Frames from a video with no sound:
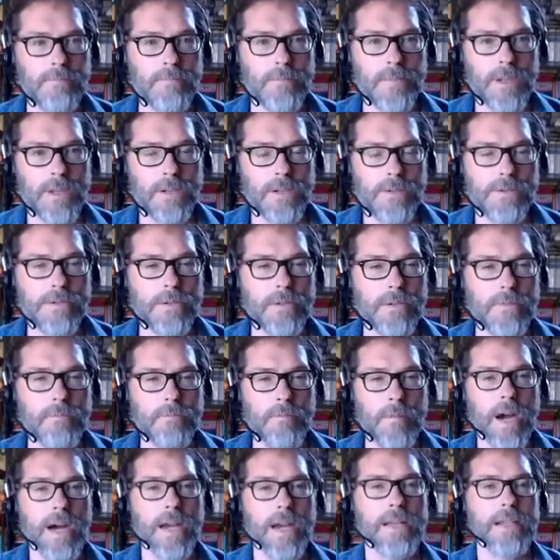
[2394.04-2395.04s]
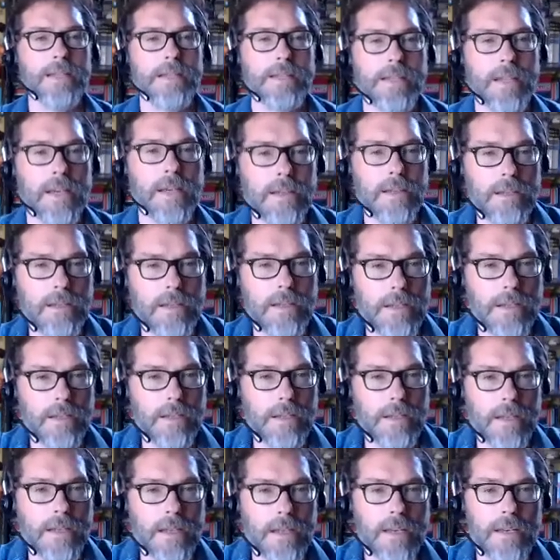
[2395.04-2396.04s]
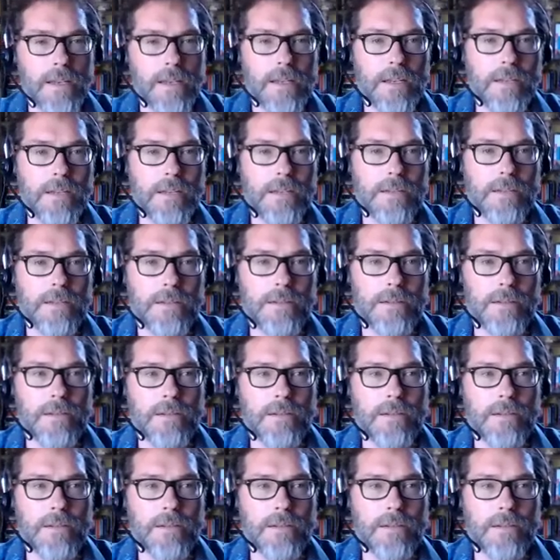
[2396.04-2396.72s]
sort of mindset, and